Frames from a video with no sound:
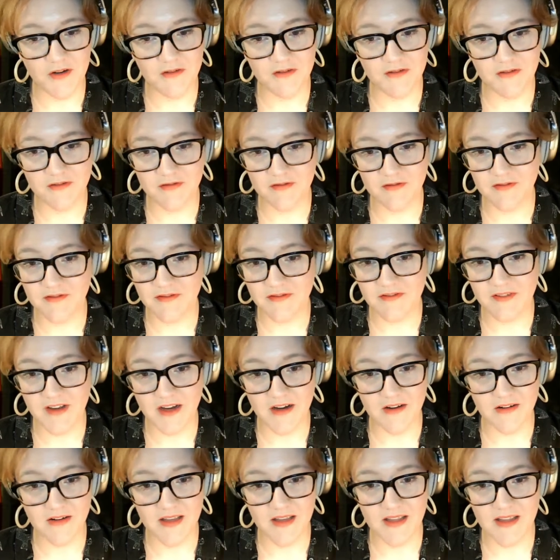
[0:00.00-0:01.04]
of
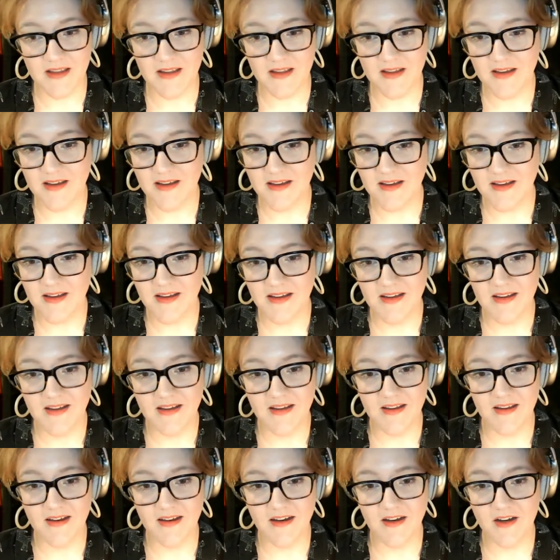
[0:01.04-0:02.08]
very
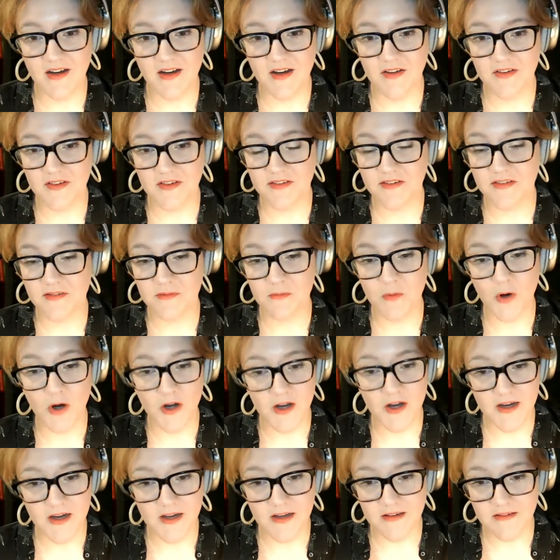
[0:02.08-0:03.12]

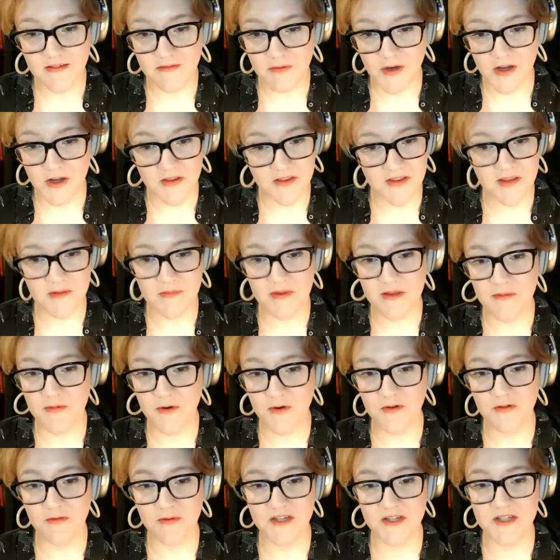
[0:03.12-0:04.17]
smart and wealthy people
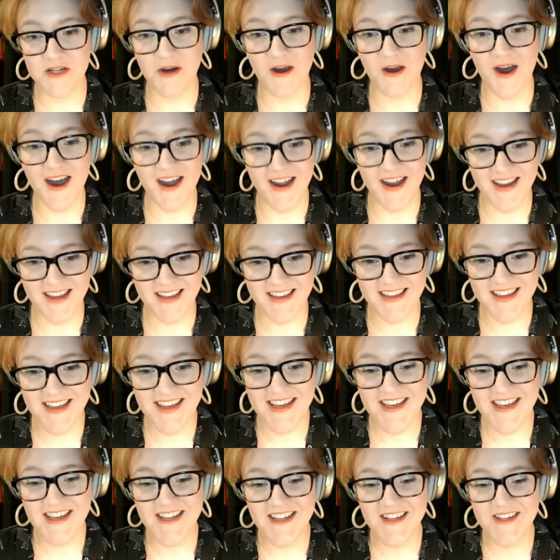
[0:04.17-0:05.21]
who've been trying
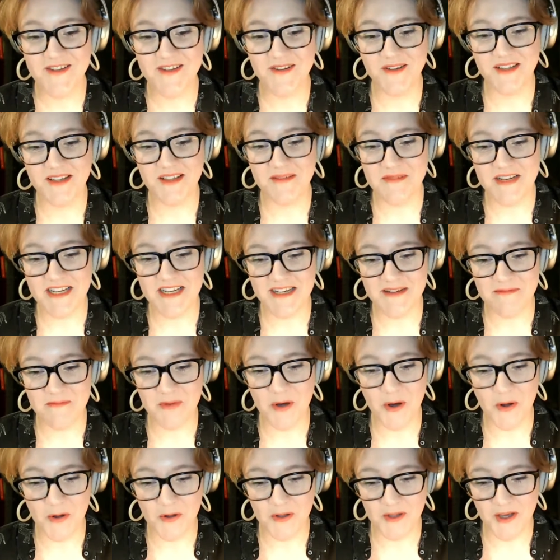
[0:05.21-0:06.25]
to eliminate
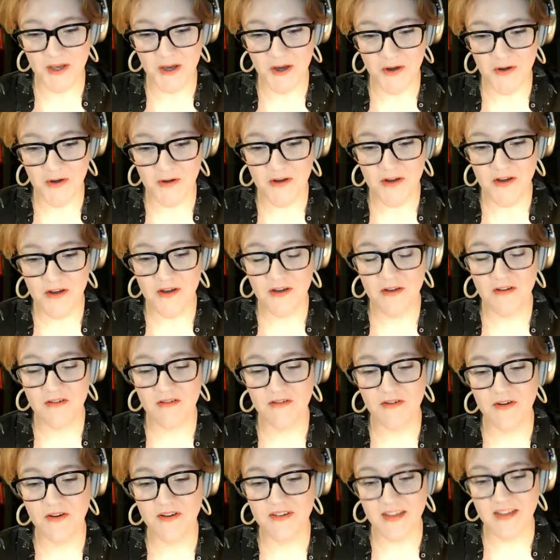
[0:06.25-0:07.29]
polio
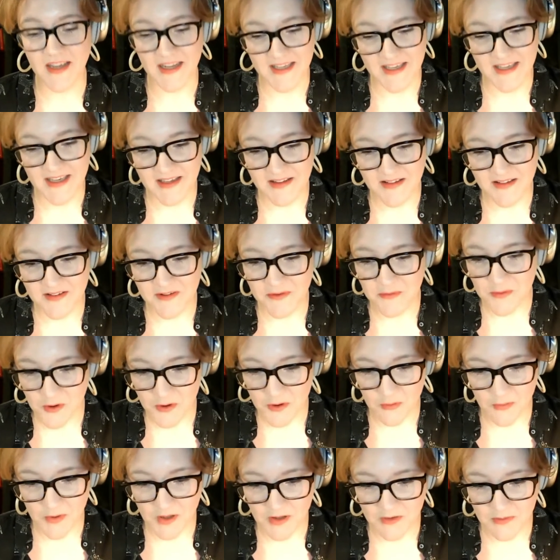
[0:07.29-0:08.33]
for decades. The
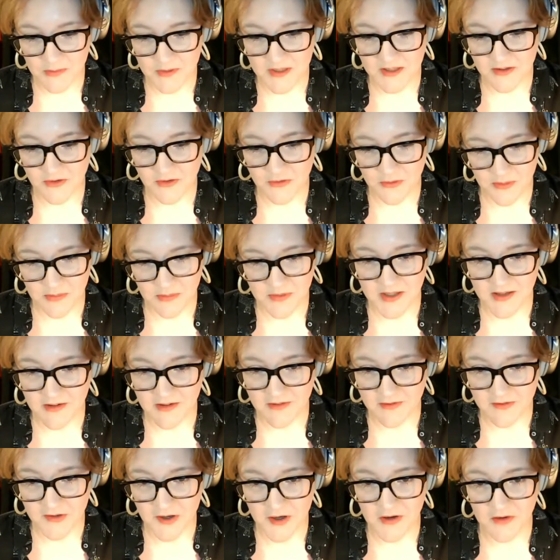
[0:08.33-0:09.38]
Rotary has been extremely
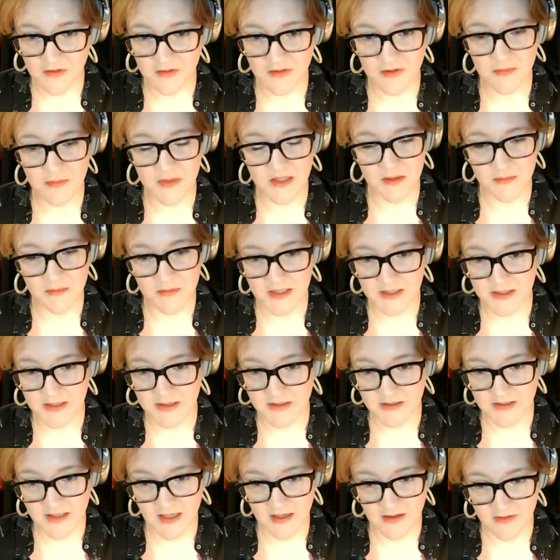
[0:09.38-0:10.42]
involved, Bill and
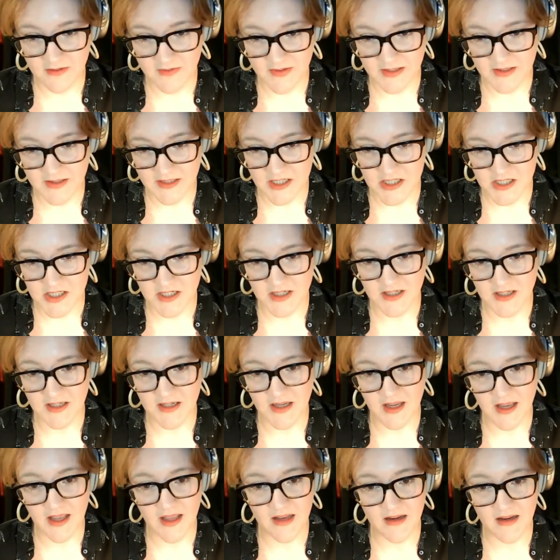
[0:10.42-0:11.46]
Melinda Gates Foundation,
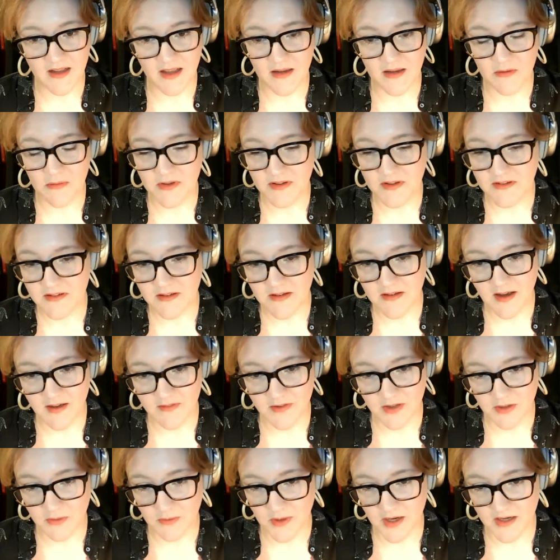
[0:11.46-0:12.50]
and we still
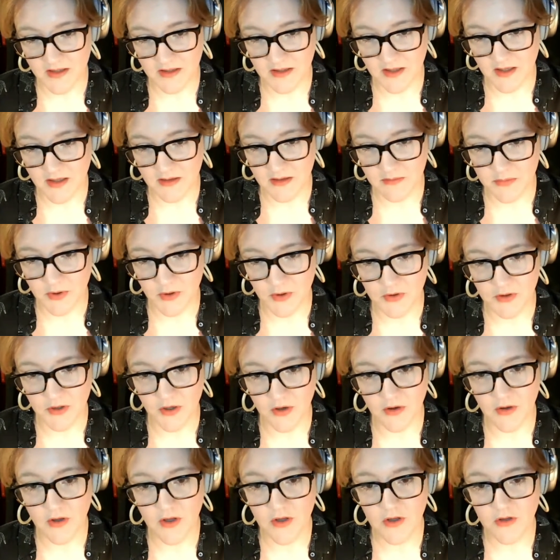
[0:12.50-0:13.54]
haven't eradicated
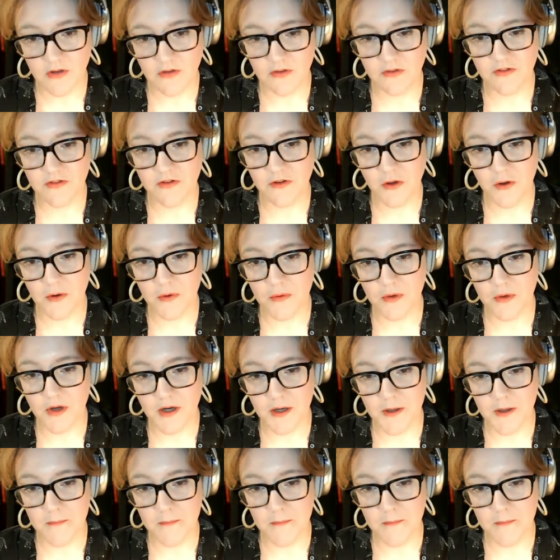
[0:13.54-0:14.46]
polio. So